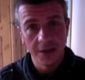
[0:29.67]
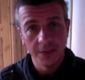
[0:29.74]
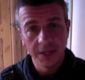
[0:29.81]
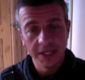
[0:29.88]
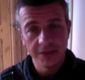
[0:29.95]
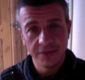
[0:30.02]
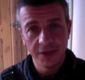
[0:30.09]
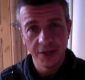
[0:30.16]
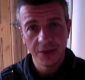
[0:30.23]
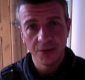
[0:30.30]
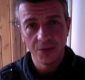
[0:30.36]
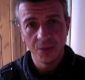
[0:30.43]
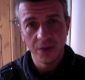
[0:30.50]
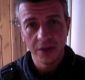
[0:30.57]

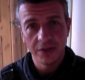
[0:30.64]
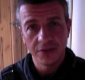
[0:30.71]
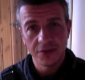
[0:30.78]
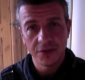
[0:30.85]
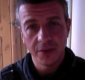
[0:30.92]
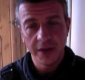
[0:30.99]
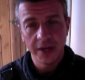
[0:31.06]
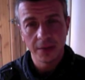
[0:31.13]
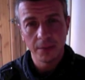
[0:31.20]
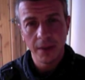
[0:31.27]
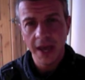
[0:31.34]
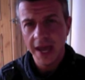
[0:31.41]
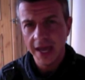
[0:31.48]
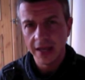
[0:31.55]
interview with Joanna
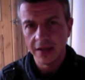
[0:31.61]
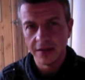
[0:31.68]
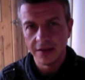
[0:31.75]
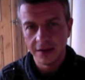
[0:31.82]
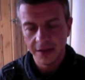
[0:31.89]
Penn